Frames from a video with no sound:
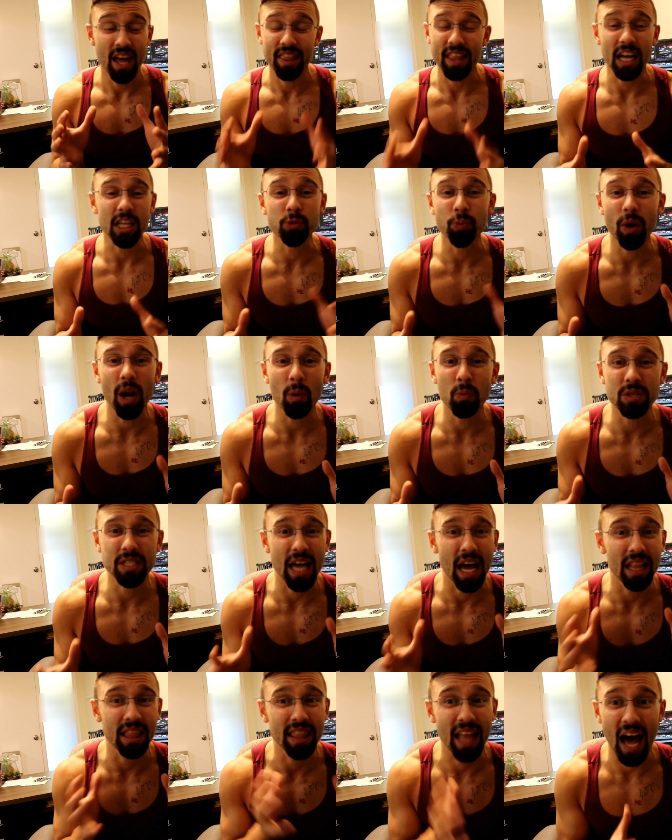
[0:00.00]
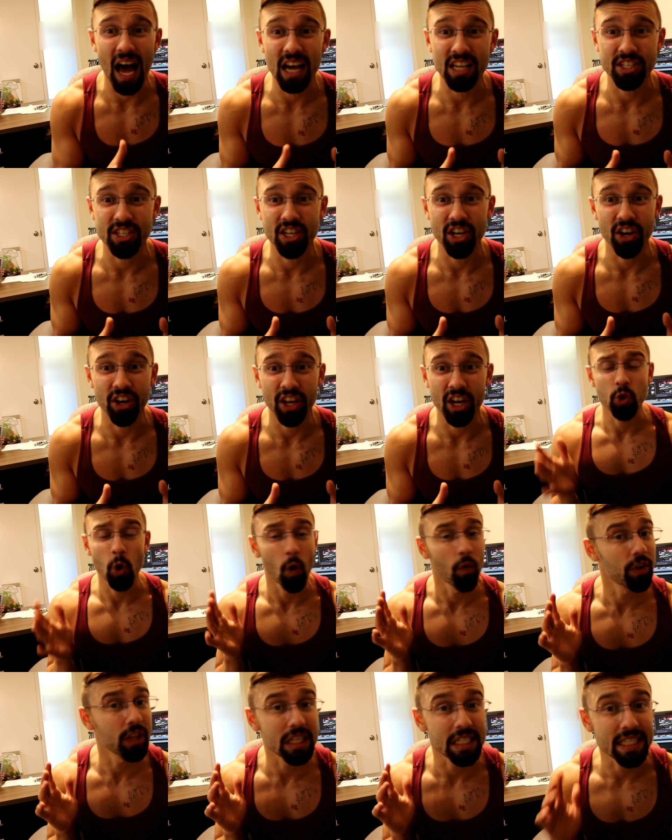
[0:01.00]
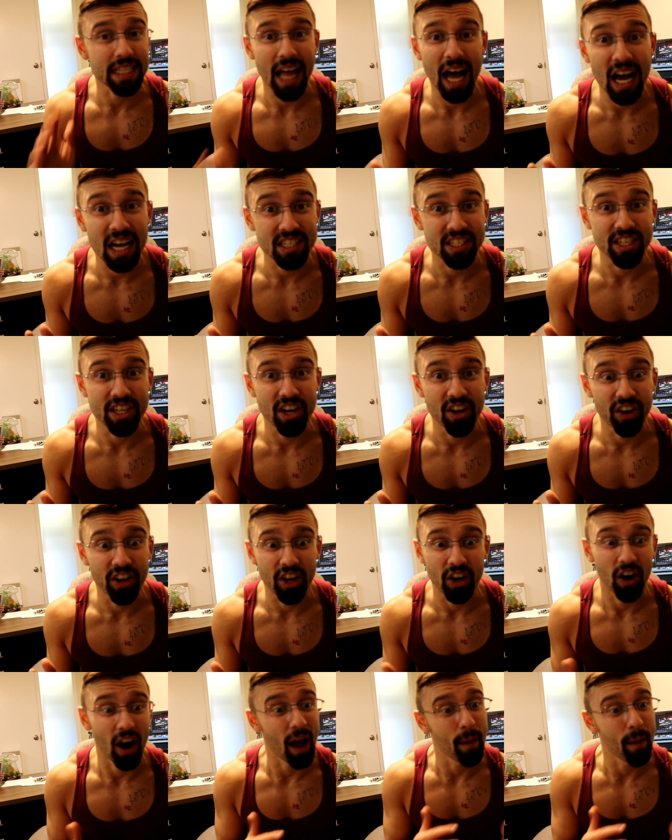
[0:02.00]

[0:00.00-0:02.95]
that's what I was at last year. So over this last year here,